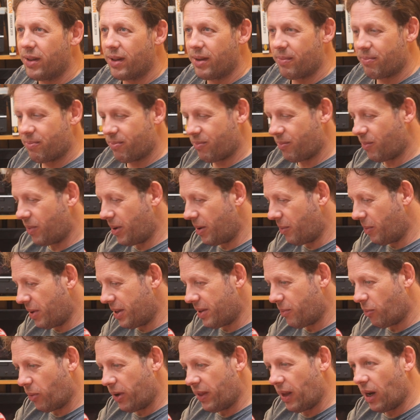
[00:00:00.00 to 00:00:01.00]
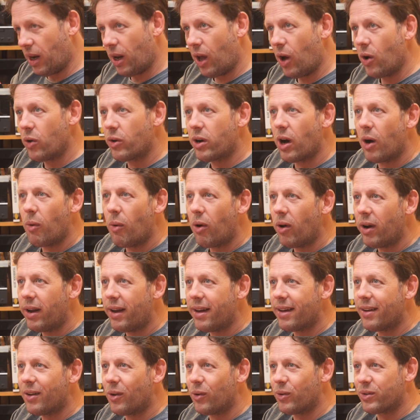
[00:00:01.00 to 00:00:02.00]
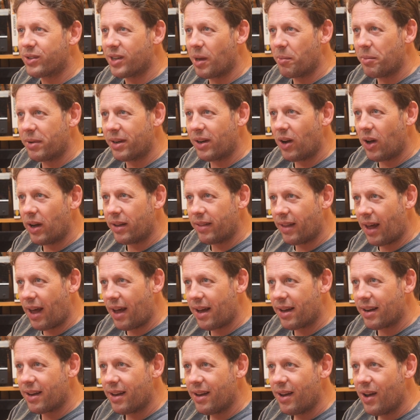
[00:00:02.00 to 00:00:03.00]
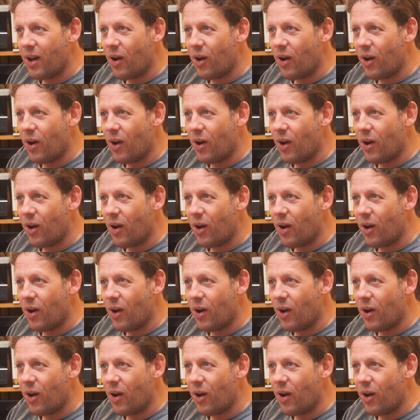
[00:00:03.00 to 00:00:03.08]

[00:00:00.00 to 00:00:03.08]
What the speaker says: a logo on it or something like that,